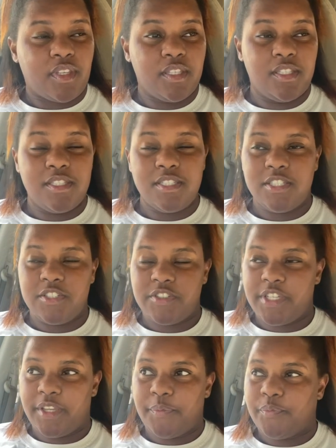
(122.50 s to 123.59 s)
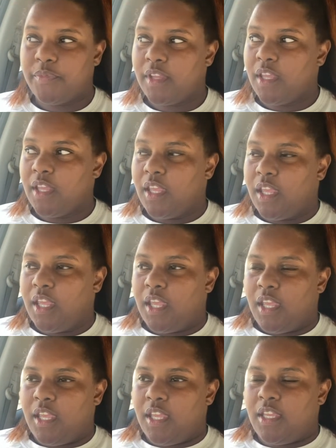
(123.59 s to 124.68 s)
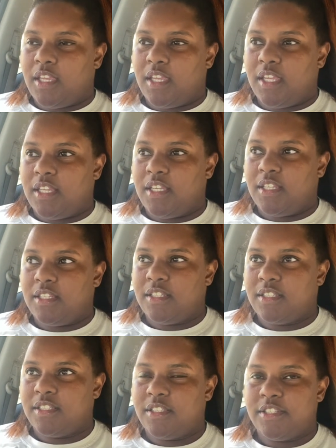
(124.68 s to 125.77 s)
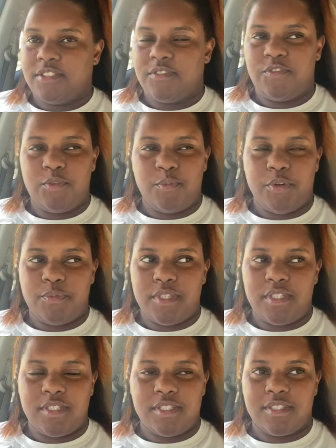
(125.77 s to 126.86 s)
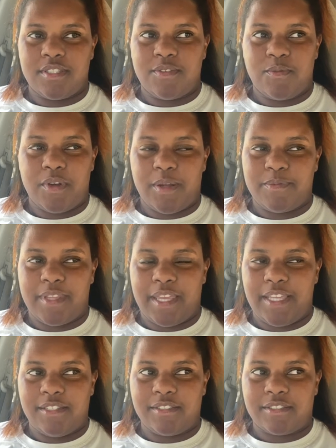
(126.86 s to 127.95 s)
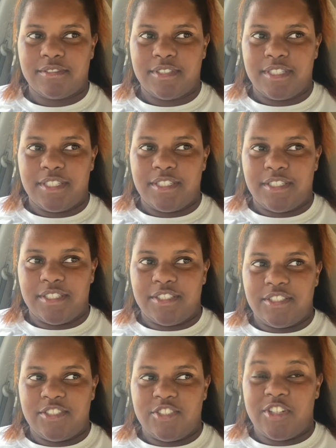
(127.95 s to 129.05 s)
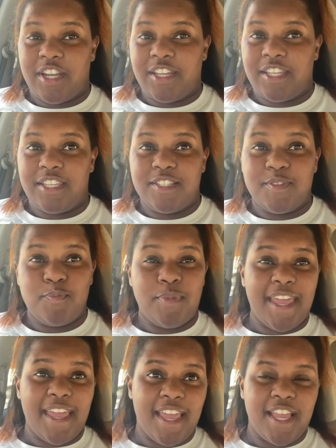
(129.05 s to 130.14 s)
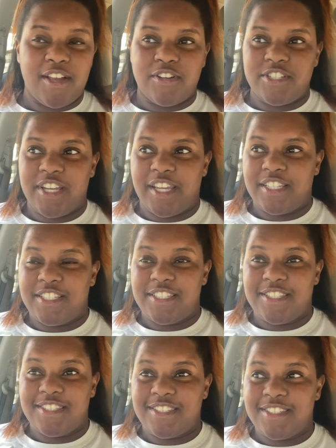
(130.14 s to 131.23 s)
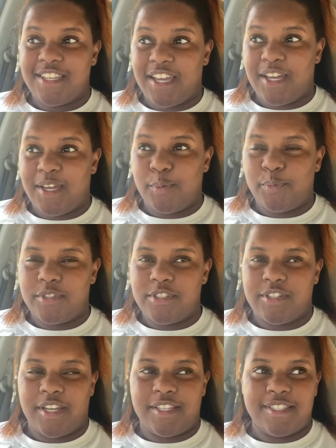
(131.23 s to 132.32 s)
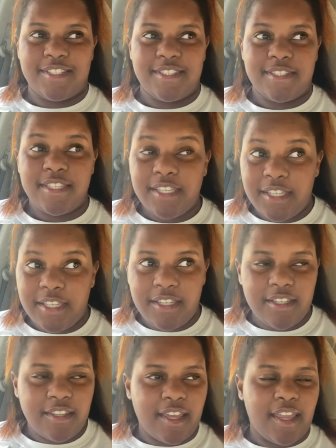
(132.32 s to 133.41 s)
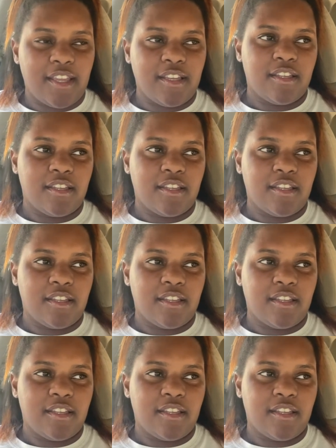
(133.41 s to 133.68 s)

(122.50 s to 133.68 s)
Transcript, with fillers: in this dream and there's a few moments where i'm like trying to inch back or trying to just stop trying to see like